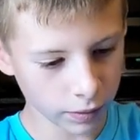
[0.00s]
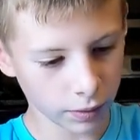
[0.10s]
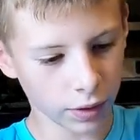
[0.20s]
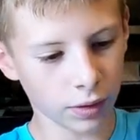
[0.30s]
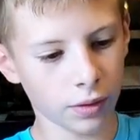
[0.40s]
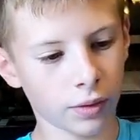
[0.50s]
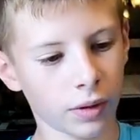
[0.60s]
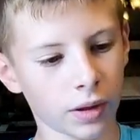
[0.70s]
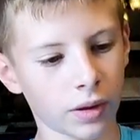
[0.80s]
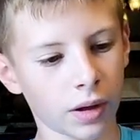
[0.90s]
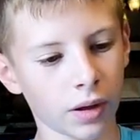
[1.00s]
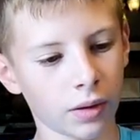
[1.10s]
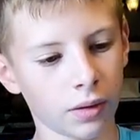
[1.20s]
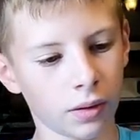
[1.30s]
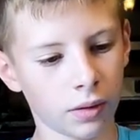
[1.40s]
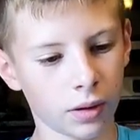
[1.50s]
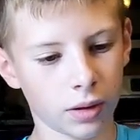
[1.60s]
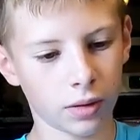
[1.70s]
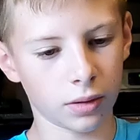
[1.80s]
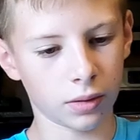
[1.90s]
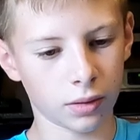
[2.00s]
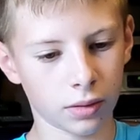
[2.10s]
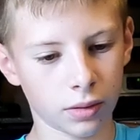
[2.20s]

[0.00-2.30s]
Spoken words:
You put it through like that, and